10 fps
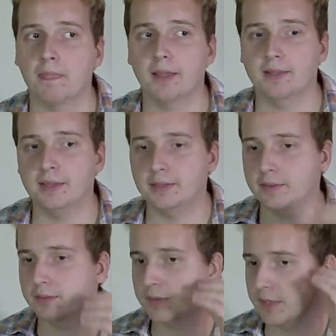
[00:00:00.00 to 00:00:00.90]
they
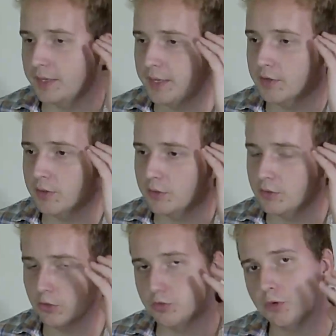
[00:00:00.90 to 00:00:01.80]
hear
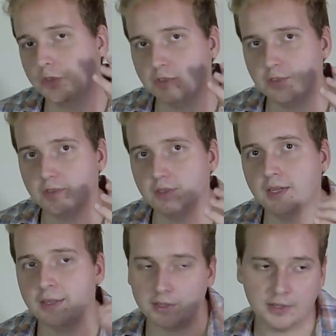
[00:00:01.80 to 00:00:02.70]
those voices
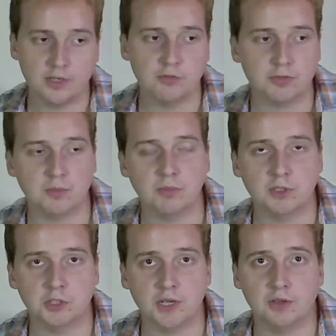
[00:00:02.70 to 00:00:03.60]
in their head from their
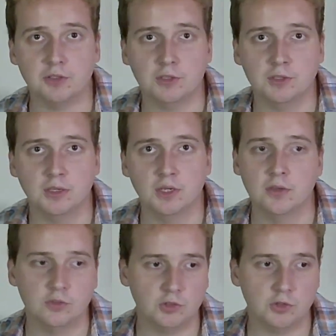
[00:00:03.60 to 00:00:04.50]
childhood.
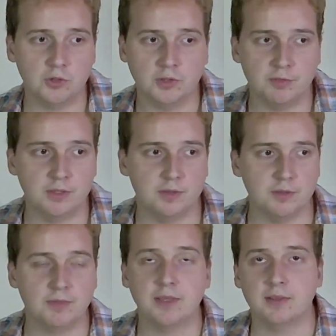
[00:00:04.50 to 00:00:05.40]
So
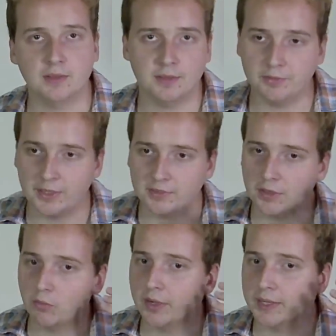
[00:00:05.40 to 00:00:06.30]
if they
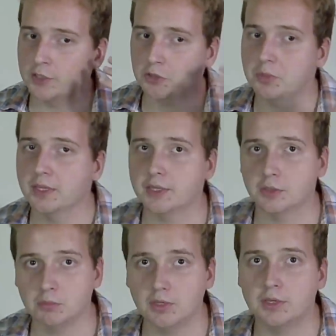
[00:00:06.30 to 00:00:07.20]
said, why can't you be like
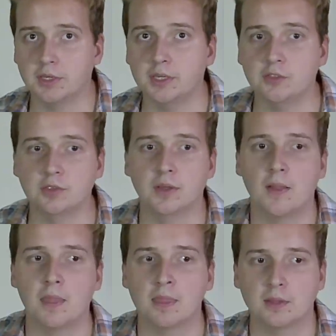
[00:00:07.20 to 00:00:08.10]
your brother, he's
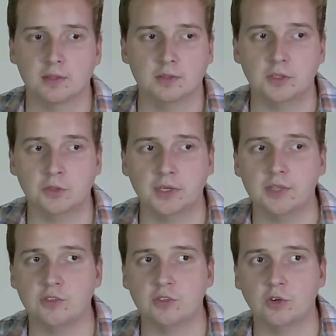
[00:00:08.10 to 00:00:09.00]

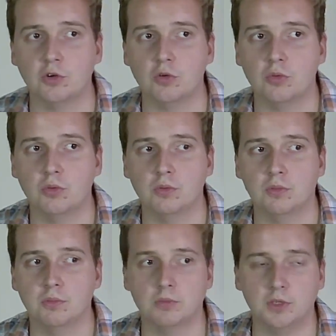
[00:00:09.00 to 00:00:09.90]
so
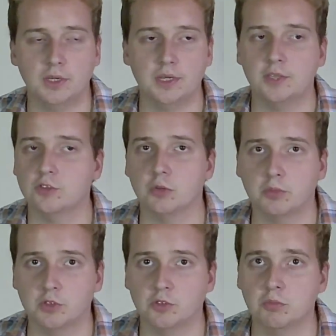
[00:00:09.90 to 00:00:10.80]

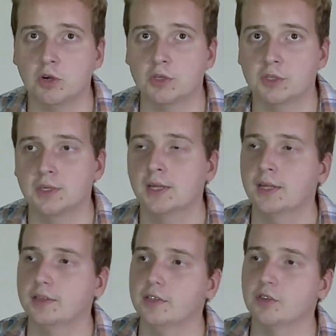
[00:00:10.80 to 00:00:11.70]
much smarter.
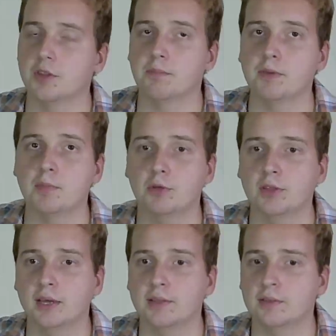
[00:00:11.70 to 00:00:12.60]
These are the people
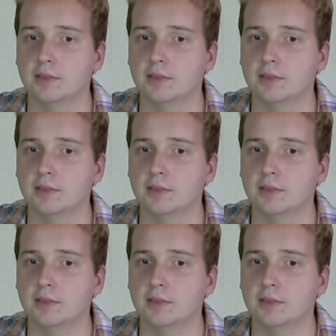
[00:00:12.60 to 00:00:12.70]
that